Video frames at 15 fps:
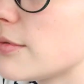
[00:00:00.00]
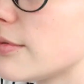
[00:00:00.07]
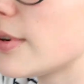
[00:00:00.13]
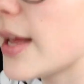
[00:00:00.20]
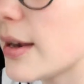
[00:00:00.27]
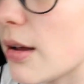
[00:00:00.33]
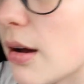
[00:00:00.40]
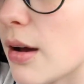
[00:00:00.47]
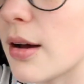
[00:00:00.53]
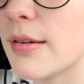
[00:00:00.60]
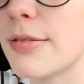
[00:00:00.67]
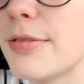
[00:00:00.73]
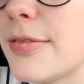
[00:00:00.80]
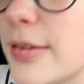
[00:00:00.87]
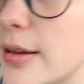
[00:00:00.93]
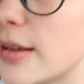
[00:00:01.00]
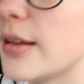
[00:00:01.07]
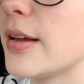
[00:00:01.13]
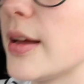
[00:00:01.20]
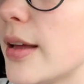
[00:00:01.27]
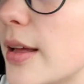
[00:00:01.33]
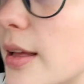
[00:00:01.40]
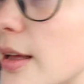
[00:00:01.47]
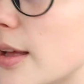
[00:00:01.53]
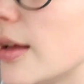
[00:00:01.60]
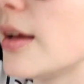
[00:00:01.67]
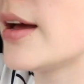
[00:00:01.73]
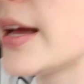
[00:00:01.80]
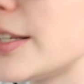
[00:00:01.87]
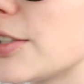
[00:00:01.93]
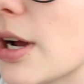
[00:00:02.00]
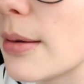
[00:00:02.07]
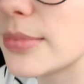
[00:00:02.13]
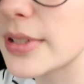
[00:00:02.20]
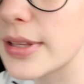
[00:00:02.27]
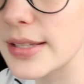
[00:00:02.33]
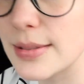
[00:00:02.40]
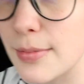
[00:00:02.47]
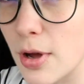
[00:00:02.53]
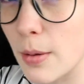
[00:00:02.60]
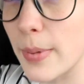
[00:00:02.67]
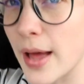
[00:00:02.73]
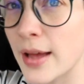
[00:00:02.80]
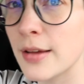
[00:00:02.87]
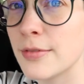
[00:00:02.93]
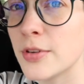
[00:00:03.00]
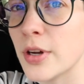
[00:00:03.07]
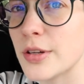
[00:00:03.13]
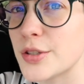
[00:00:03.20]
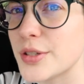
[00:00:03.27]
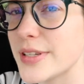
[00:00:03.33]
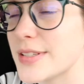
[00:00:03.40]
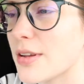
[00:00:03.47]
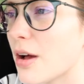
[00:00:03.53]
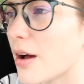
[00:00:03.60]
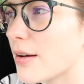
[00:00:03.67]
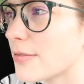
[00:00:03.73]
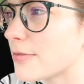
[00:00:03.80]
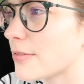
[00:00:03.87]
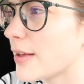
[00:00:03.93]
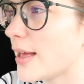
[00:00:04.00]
Ren off. I dropped the small bag of groceries off,